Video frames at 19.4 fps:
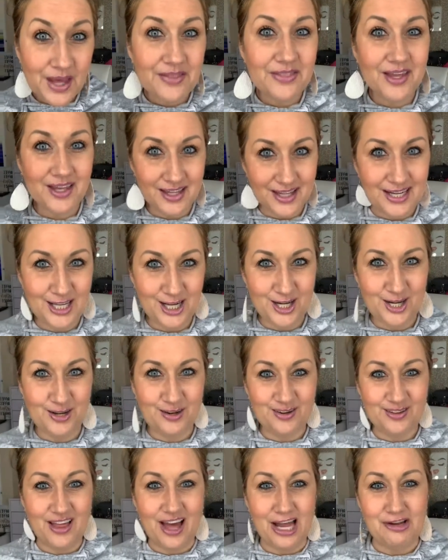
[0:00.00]
that you need in
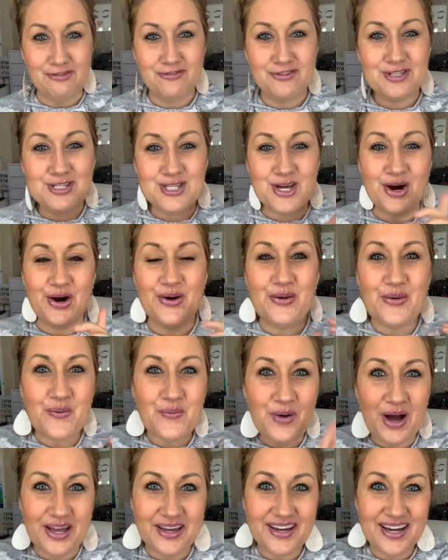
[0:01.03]
your life. So
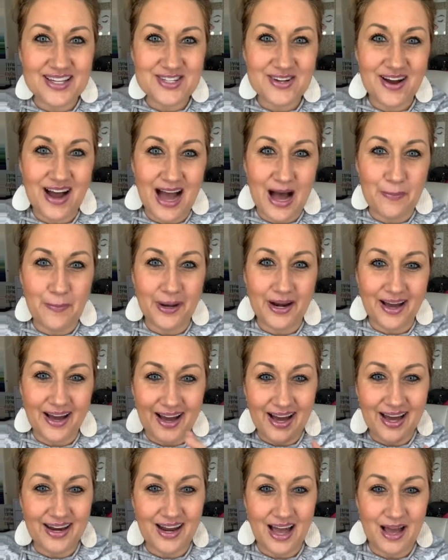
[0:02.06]
while you guys are hopping
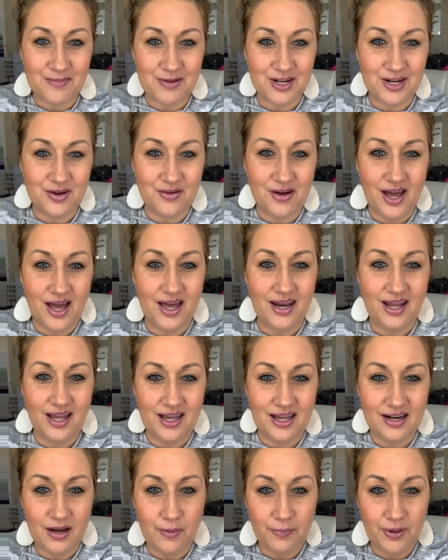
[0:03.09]
on, I'm going to go ahead
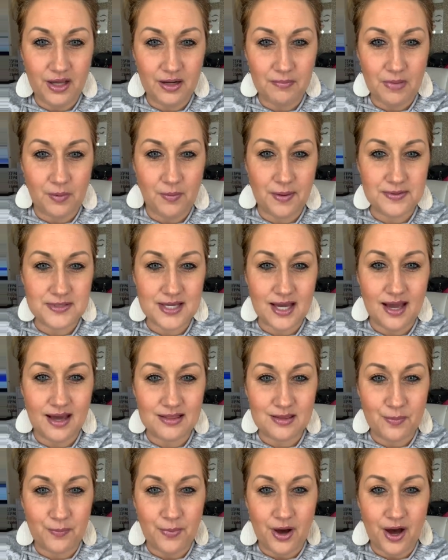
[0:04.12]
and pin my website
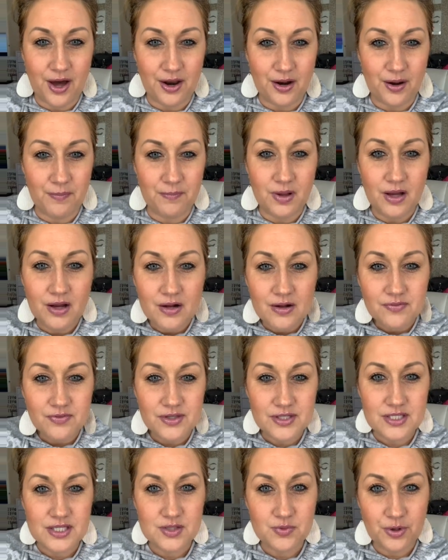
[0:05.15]
at the bottom.
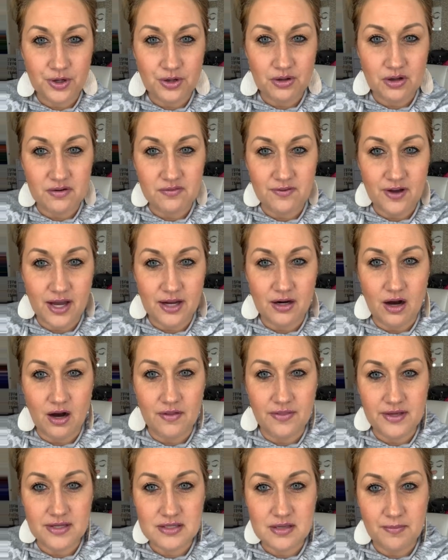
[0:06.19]
This is where you can find
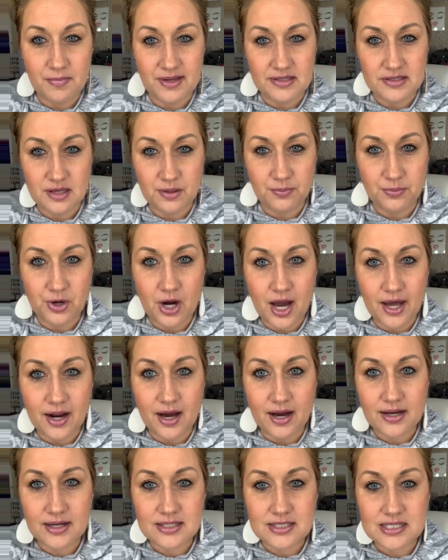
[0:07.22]
all these amazing
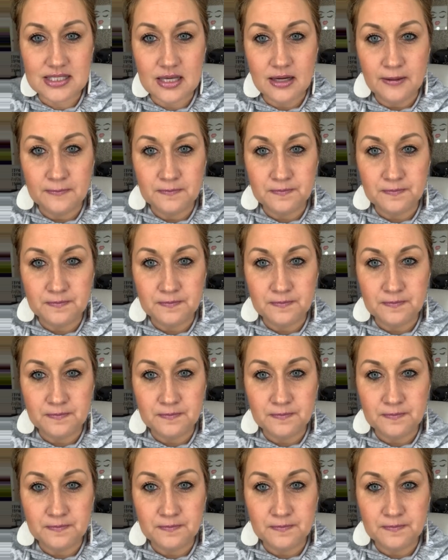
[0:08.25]
products.